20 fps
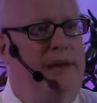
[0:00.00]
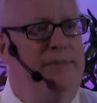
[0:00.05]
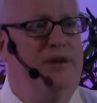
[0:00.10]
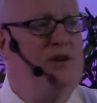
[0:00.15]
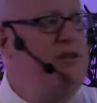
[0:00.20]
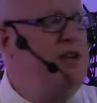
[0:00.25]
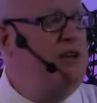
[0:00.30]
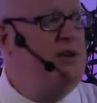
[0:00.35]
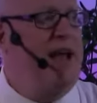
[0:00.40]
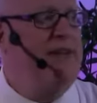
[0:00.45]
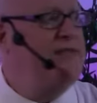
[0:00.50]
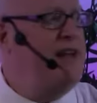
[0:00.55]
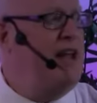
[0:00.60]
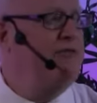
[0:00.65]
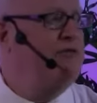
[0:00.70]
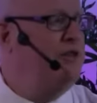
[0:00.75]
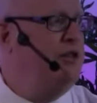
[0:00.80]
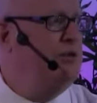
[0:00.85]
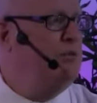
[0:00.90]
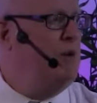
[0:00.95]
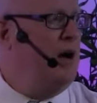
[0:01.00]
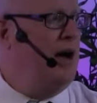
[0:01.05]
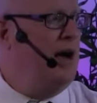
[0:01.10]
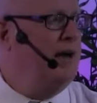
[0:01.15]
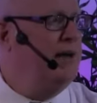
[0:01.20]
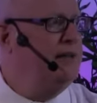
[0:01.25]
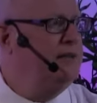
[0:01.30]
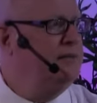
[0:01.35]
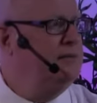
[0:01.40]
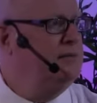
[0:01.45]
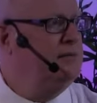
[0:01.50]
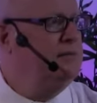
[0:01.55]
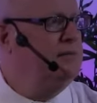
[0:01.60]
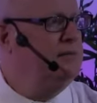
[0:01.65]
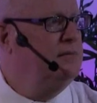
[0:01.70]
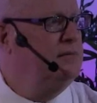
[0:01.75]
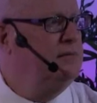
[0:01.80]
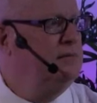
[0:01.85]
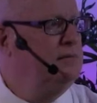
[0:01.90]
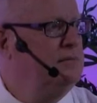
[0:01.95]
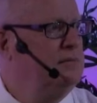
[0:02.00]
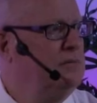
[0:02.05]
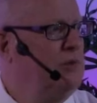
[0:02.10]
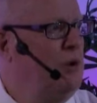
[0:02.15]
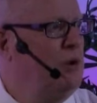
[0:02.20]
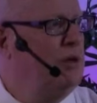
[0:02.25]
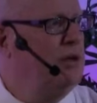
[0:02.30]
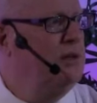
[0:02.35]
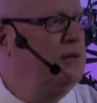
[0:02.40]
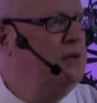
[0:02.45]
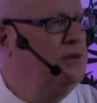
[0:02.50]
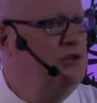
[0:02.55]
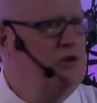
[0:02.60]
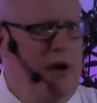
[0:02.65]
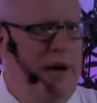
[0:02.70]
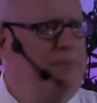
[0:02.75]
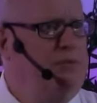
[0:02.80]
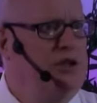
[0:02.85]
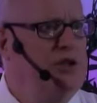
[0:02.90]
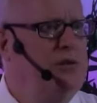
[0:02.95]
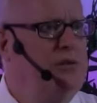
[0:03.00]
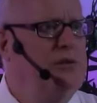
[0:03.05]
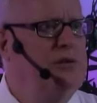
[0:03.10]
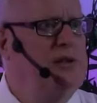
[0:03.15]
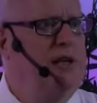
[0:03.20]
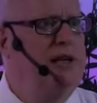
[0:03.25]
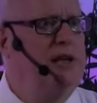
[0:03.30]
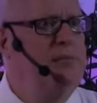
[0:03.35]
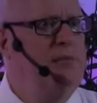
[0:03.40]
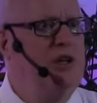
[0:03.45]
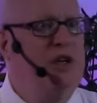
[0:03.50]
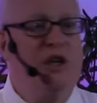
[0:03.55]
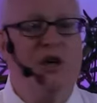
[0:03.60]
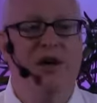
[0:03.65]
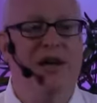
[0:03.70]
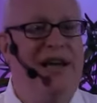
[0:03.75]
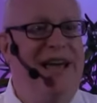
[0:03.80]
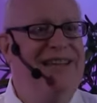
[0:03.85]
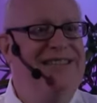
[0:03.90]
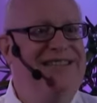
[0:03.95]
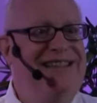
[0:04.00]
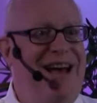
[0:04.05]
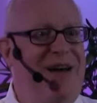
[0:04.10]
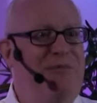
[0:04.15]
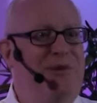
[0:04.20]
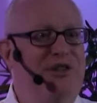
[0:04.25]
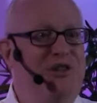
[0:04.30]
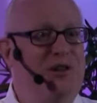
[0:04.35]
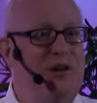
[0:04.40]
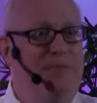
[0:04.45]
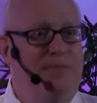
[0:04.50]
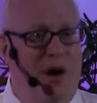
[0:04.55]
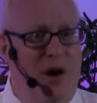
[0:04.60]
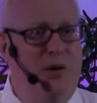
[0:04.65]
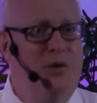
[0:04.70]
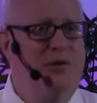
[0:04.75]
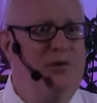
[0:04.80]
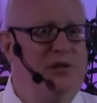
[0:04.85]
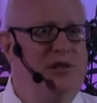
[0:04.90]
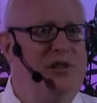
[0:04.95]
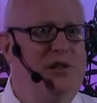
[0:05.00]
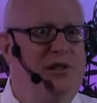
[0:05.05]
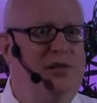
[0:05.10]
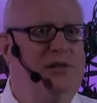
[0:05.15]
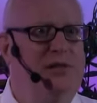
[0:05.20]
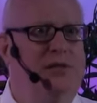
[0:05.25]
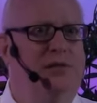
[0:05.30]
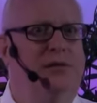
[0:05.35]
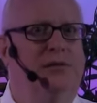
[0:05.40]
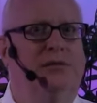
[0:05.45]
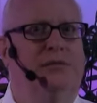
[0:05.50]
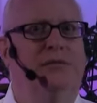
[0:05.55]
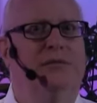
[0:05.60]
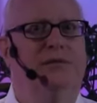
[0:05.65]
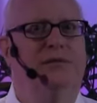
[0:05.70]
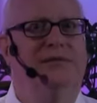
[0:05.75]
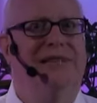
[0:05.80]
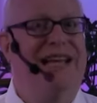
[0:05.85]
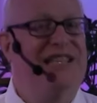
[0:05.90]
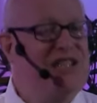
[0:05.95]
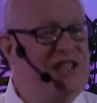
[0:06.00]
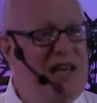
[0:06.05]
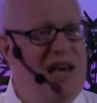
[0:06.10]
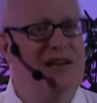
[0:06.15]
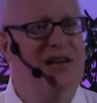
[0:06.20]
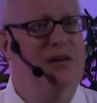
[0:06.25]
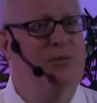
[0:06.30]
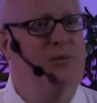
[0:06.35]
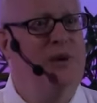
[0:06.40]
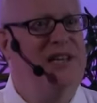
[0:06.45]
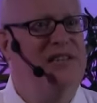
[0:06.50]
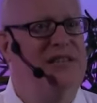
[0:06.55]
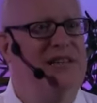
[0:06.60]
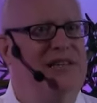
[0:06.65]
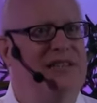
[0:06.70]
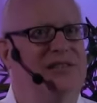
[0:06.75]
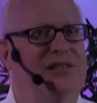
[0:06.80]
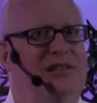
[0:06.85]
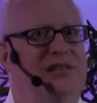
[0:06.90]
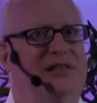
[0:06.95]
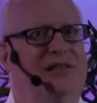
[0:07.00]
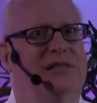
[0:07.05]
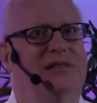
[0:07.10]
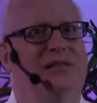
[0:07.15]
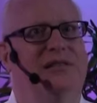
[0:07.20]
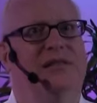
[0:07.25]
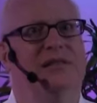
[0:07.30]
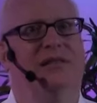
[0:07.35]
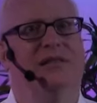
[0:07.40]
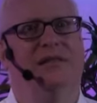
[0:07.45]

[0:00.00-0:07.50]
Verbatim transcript: Maybe you think you have to have real wine or grape juice at communion. It's not what you're opposed to. That's not our witness.